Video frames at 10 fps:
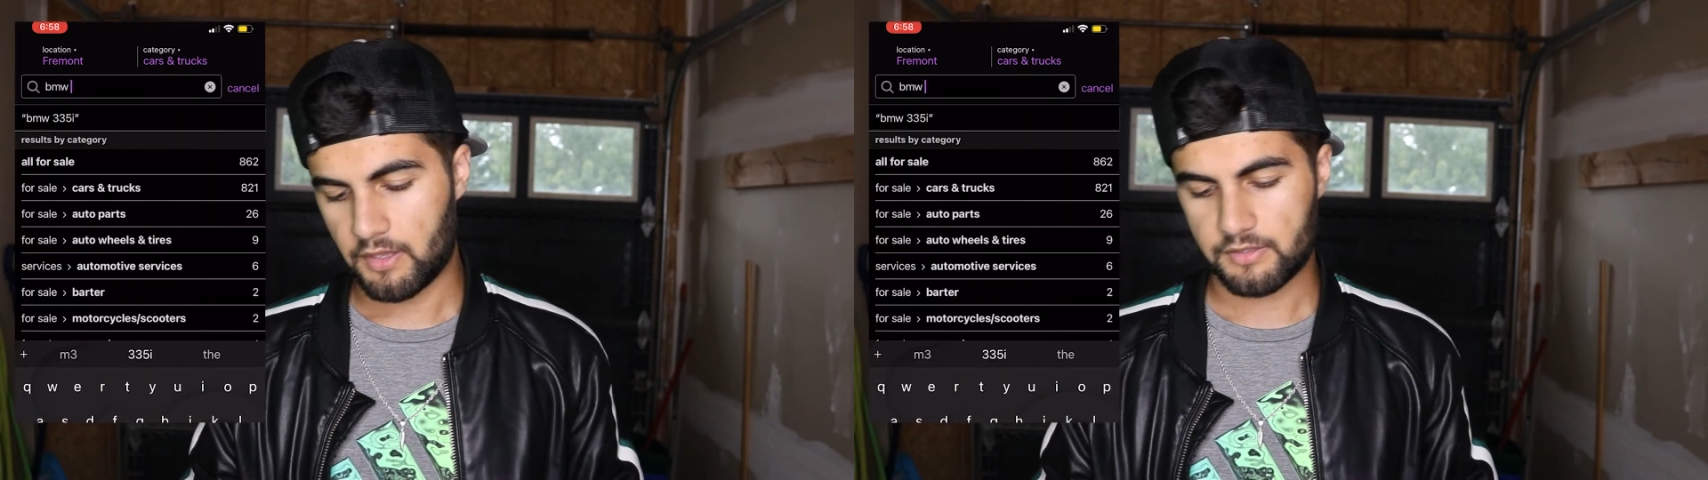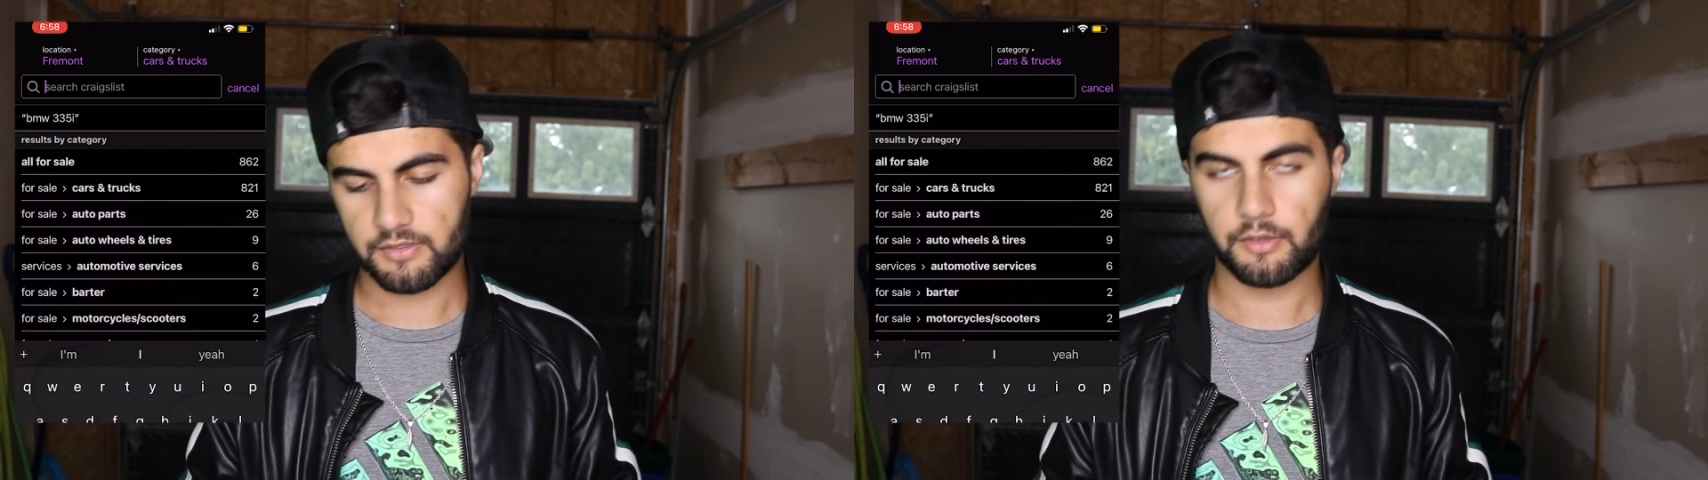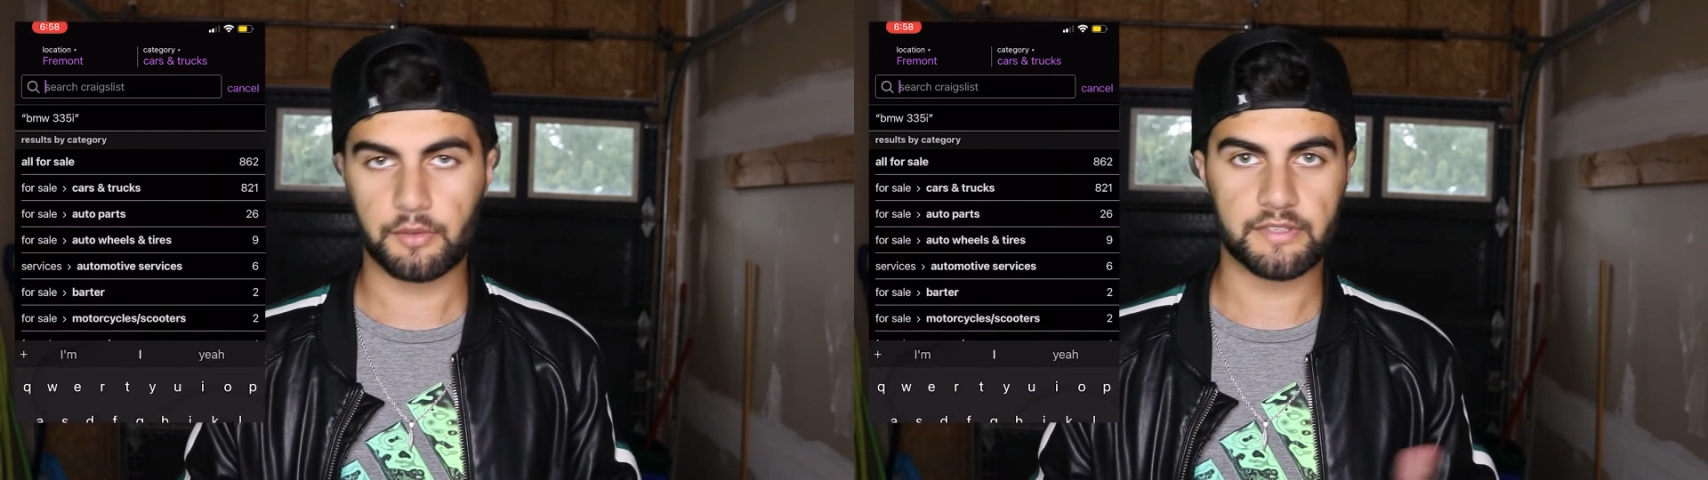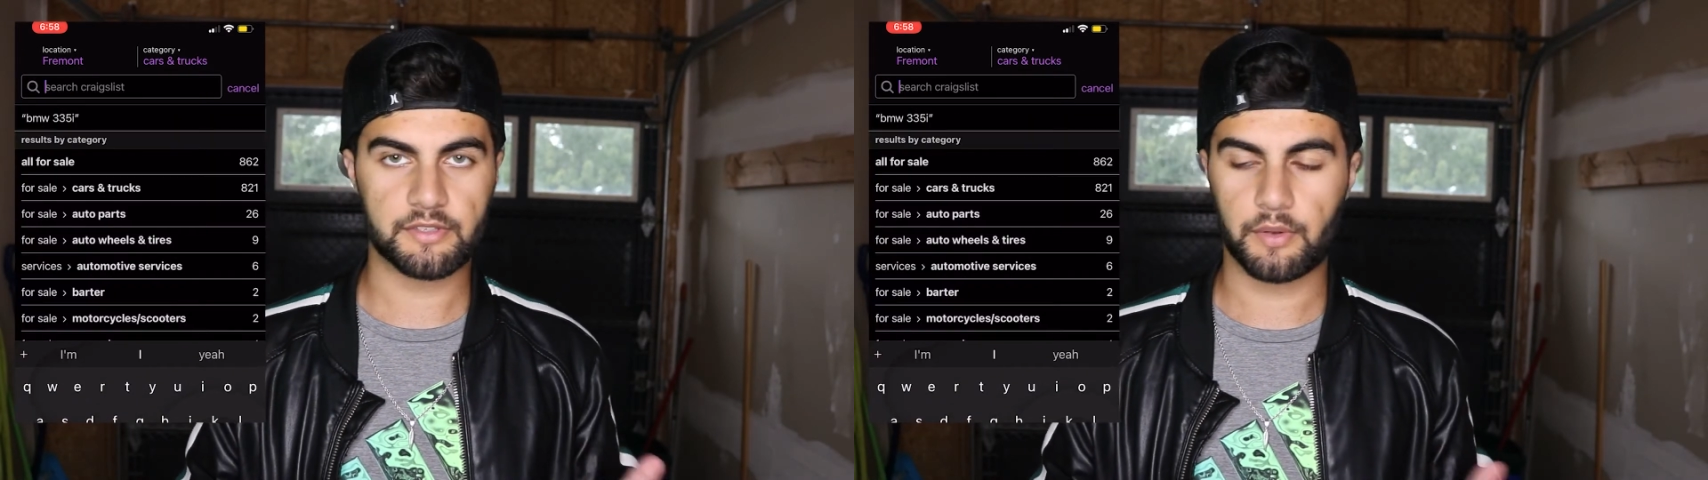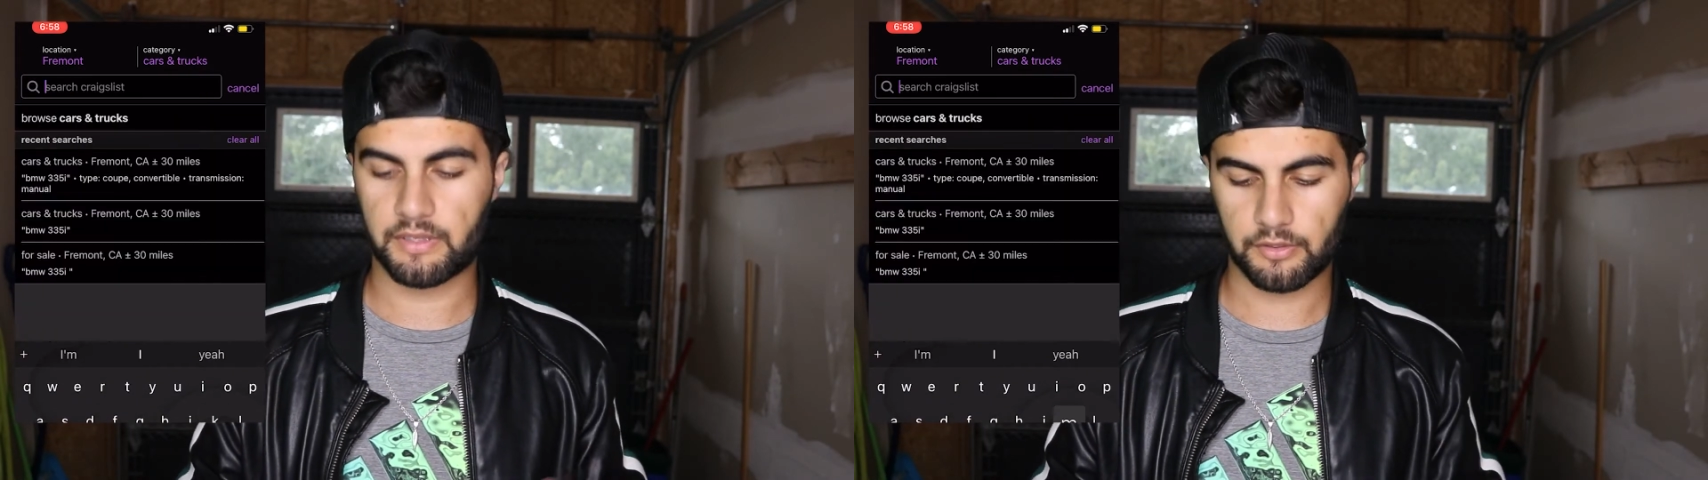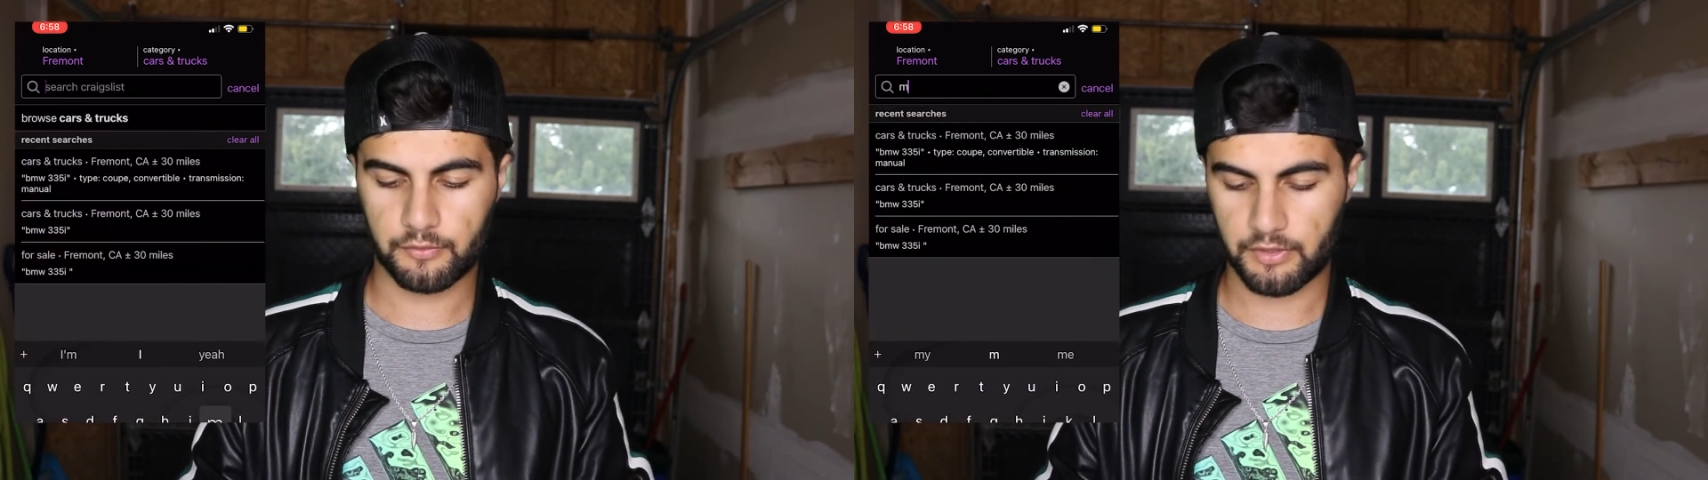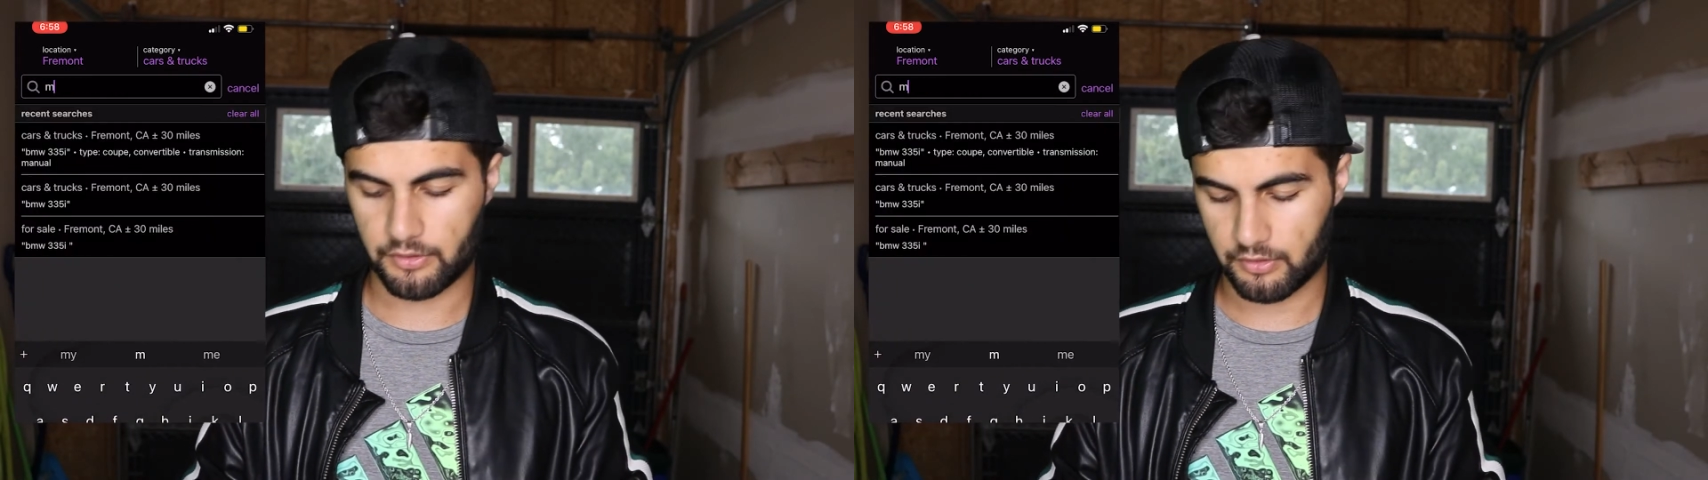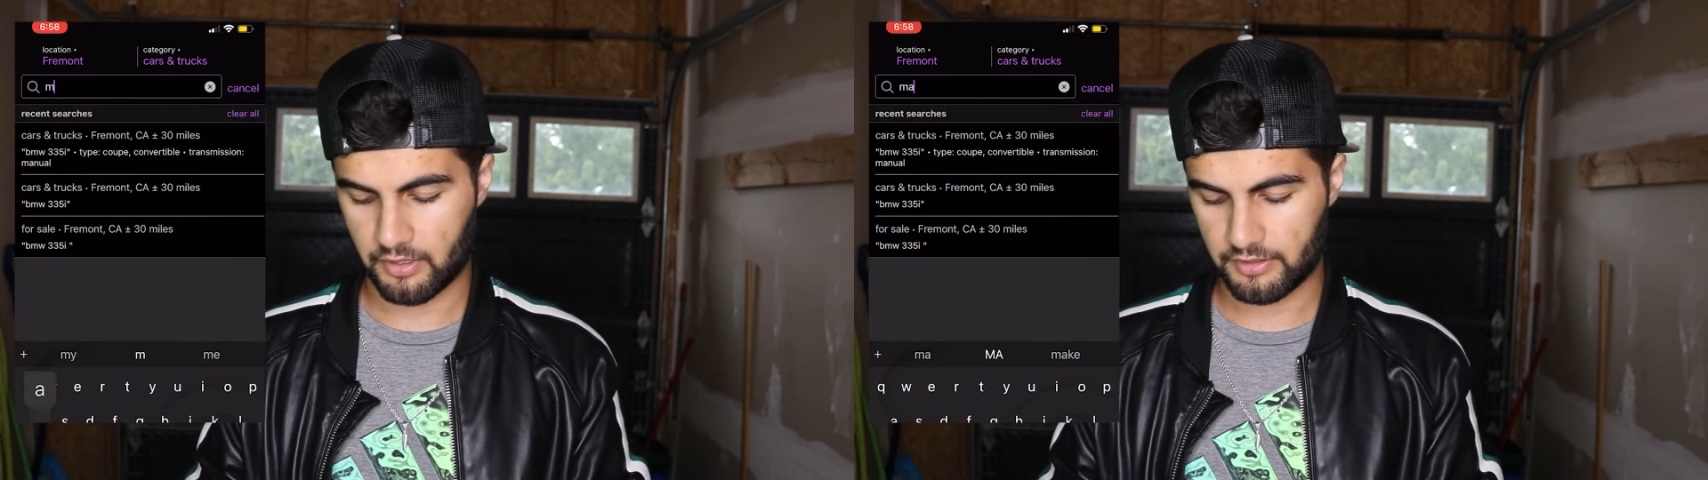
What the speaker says: so let's go ahead and look for another car.